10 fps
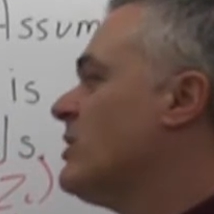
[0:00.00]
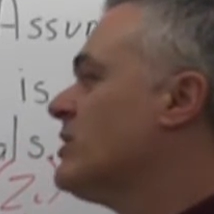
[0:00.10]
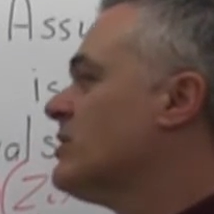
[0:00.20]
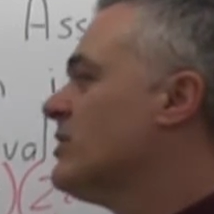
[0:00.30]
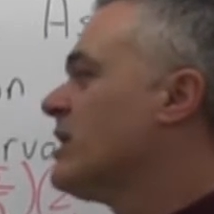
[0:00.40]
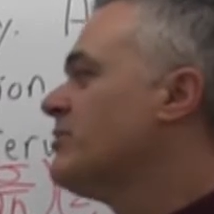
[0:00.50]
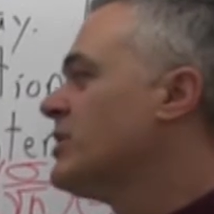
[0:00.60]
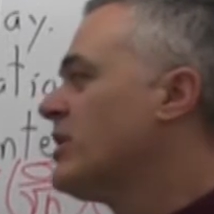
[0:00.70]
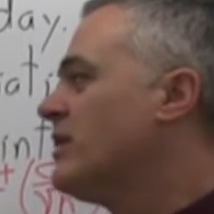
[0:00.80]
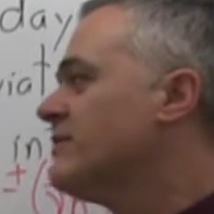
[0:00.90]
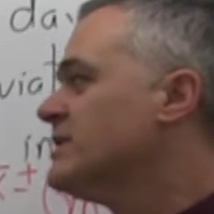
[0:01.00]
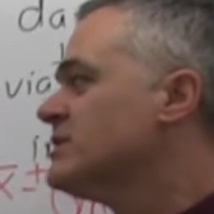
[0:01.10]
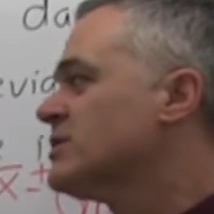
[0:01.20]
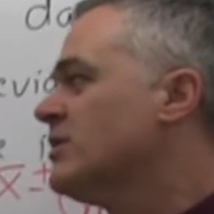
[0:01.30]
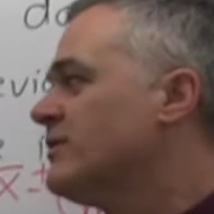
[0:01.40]
where you can look up the
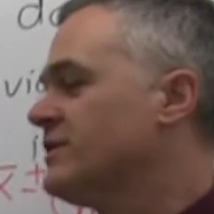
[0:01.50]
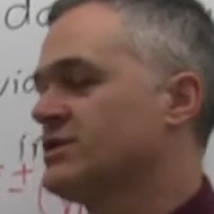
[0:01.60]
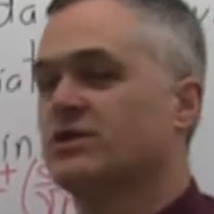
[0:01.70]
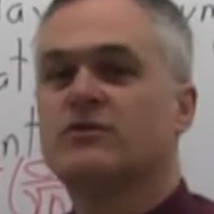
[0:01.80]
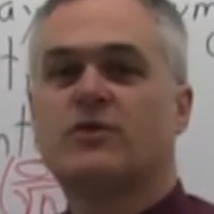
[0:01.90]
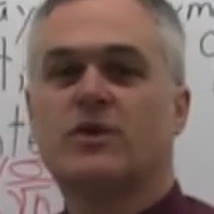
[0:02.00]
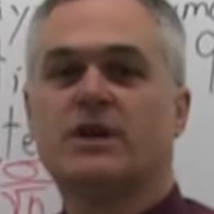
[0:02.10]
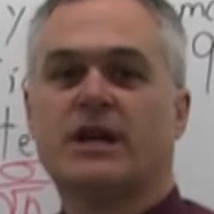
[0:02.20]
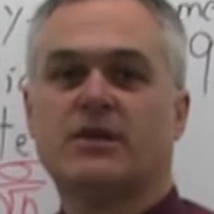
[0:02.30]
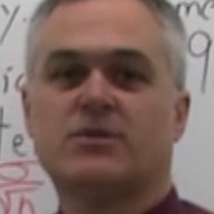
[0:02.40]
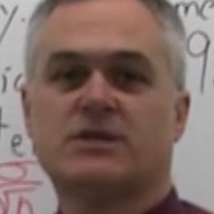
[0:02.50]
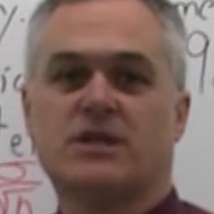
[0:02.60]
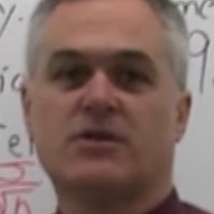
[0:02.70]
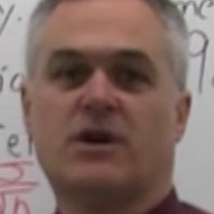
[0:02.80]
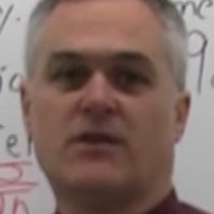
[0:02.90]
confidence coefficient for
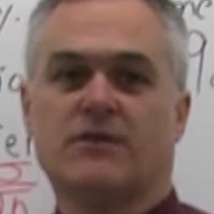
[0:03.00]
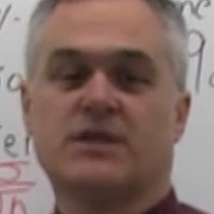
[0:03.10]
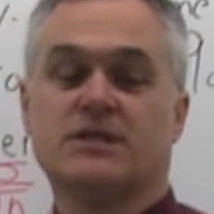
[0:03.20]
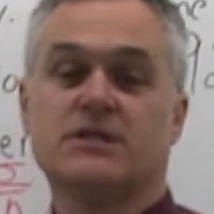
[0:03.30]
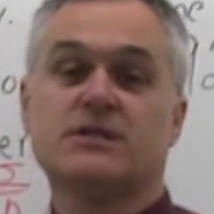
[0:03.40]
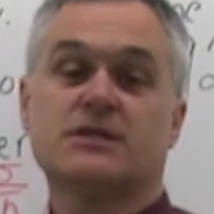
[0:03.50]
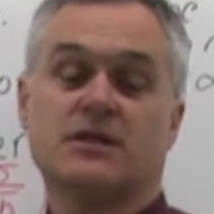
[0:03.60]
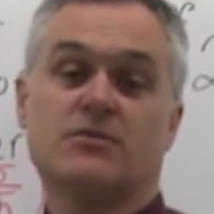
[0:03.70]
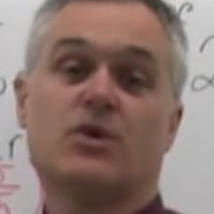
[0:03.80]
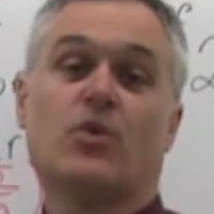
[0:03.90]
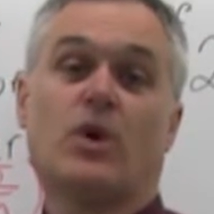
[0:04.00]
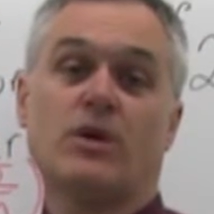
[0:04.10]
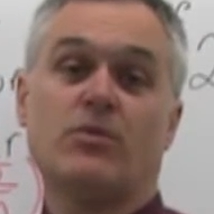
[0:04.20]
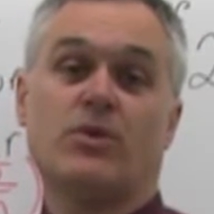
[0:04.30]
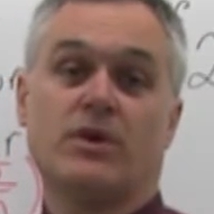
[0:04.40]
90% confidence, and it's going to be
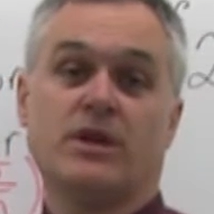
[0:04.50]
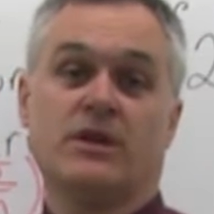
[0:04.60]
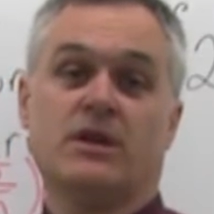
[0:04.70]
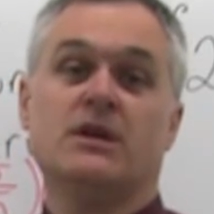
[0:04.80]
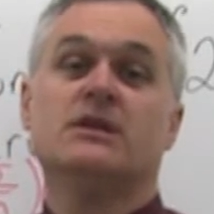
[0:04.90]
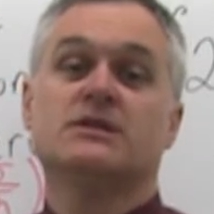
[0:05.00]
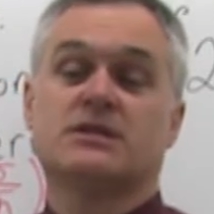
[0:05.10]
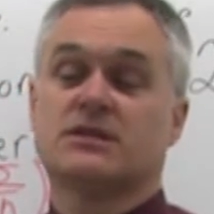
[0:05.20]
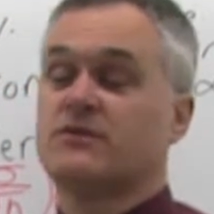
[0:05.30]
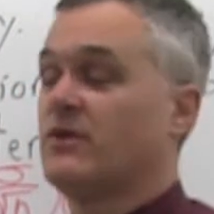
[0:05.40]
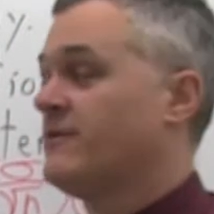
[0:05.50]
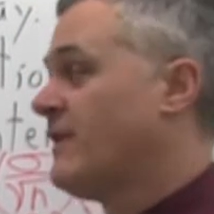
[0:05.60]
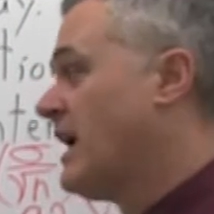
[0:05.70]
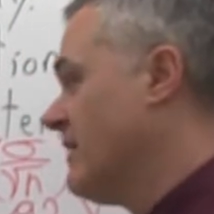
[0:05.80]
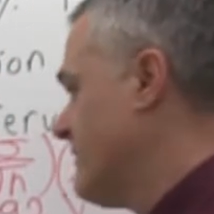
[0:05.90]

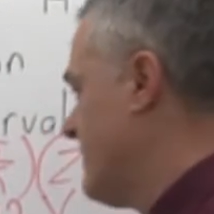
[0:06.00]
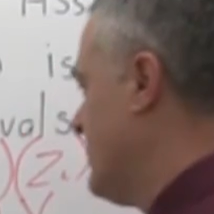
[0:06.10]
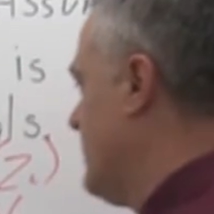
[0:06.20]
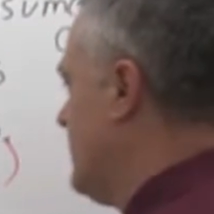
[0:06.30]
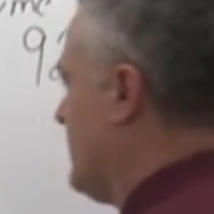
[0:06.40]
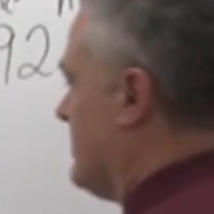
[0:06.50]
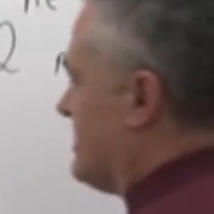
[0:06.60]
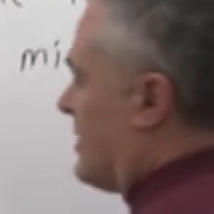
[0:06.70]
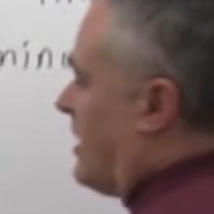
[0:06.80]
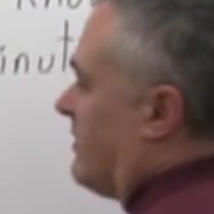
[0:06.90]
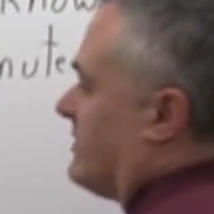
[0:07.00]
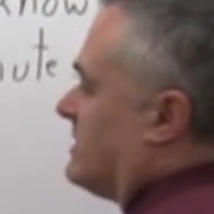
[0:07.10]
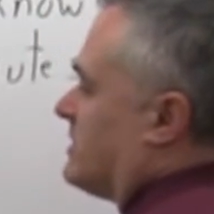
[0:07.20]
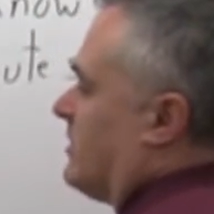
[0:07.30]
1.645. That's the confidence